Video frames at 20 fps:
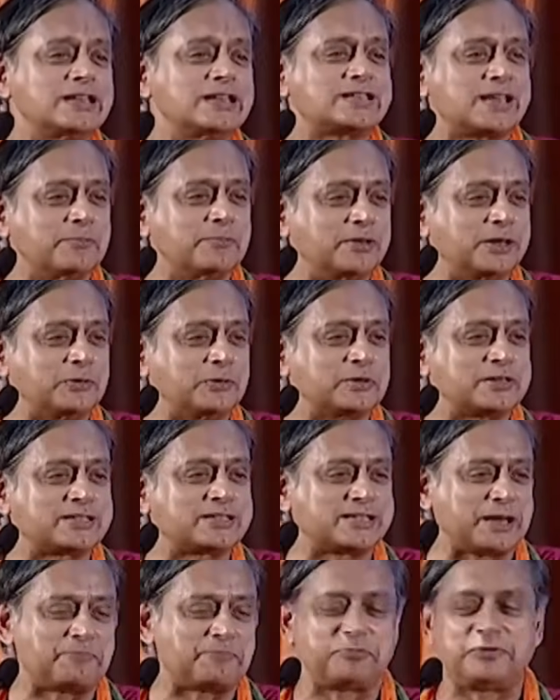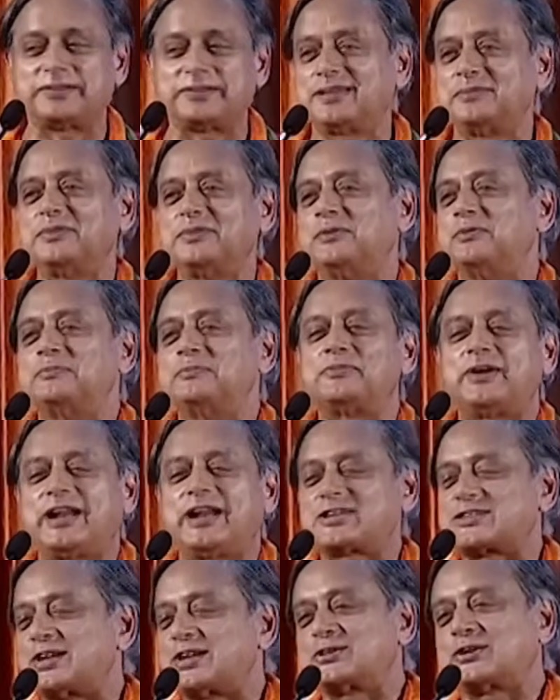somebody would step on them, they would
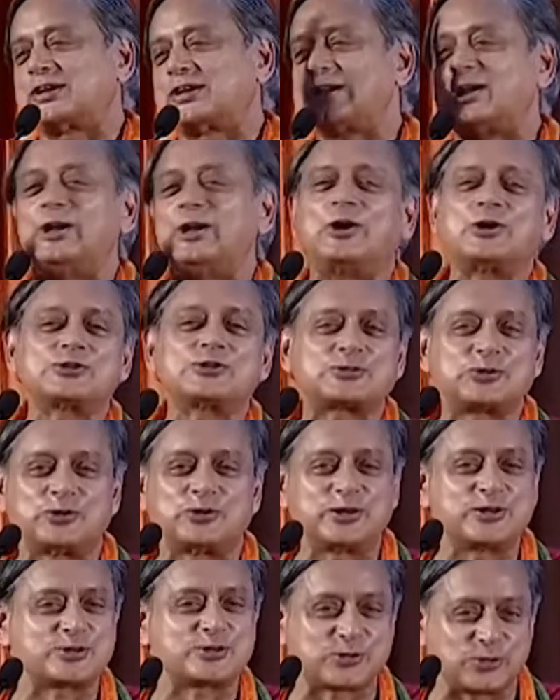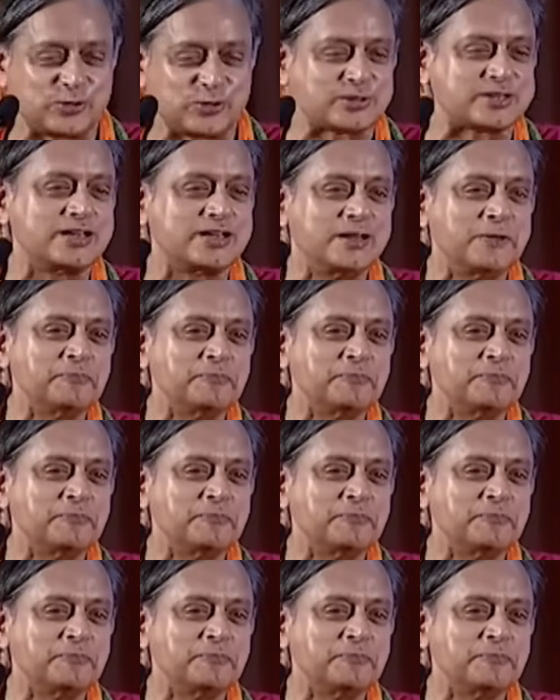break. So to cut a long story short,